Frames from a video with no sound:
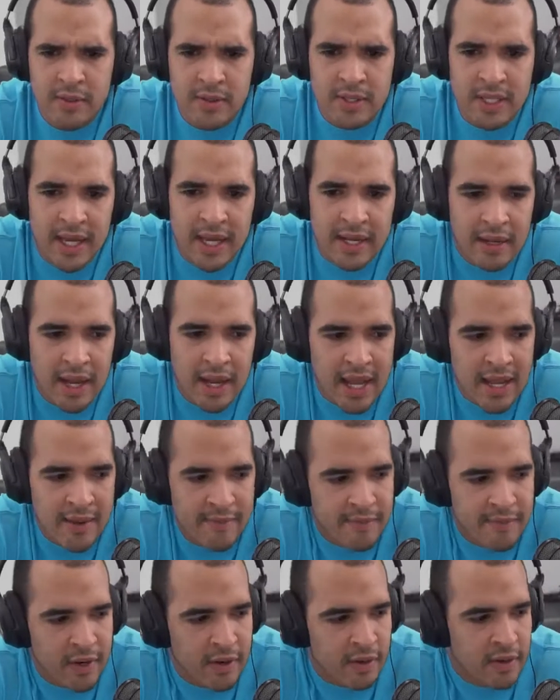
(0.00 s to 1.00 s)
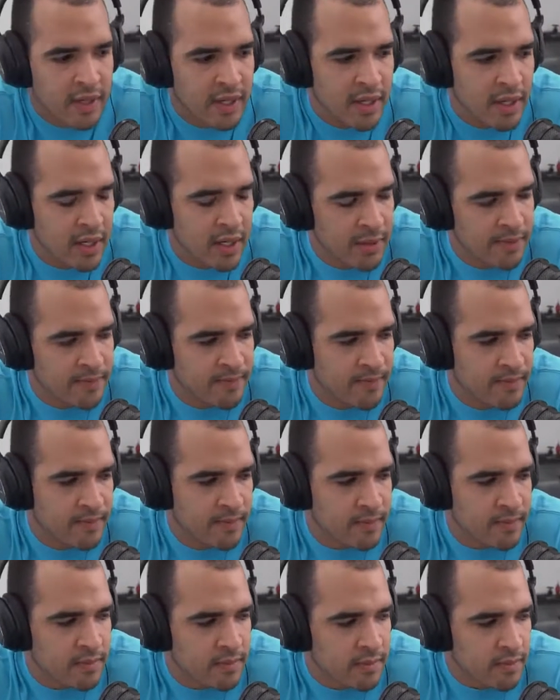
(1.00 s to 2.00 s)
I am very, I
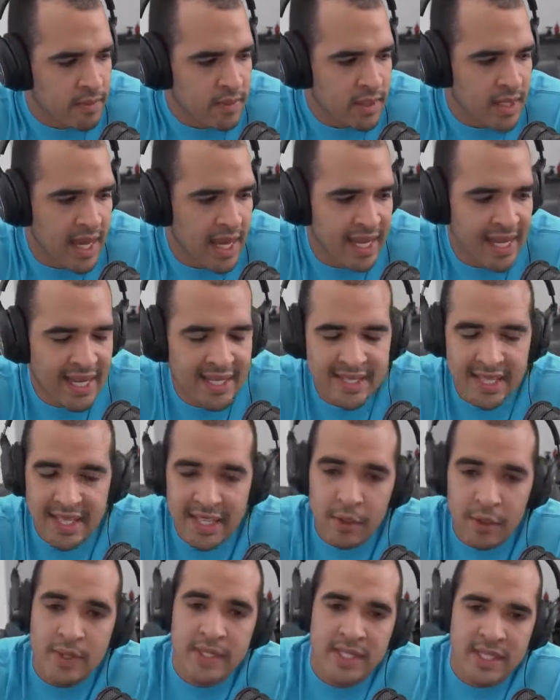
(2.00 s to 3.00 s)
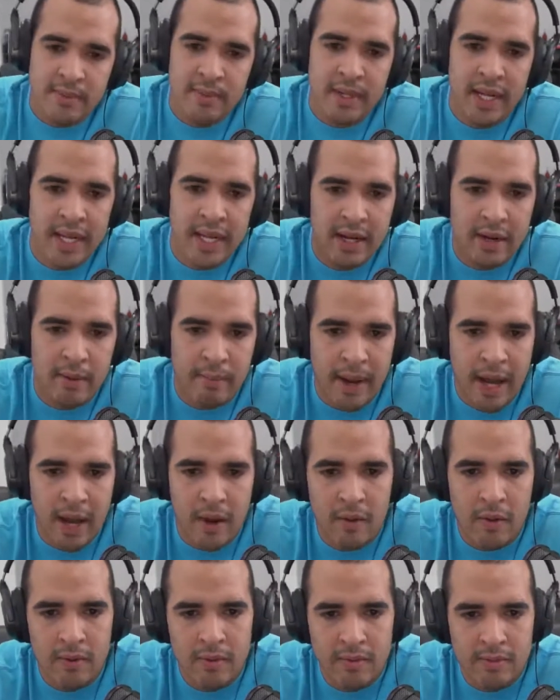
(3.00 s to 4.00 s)
guess, a little intimidated
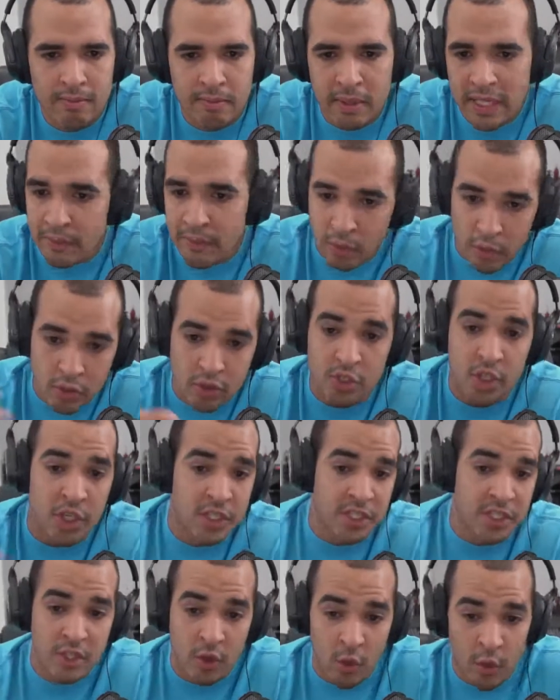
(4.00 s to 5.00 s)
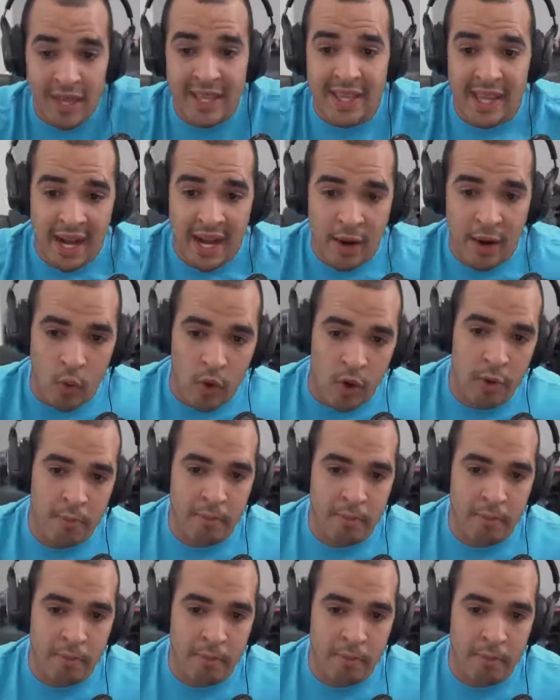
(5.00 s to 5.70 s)
about people judging the way that I work.